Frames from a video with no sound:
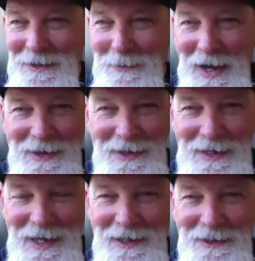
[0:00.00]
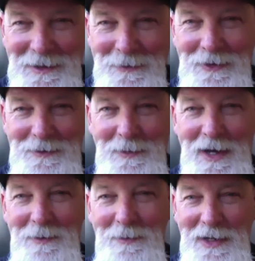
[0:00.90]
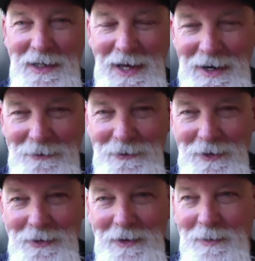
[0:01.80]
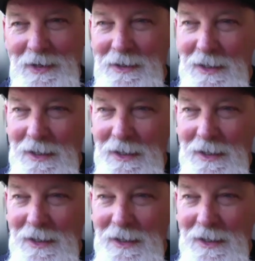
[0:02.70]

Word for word: back in the day, some of us might have been kind of filthy, but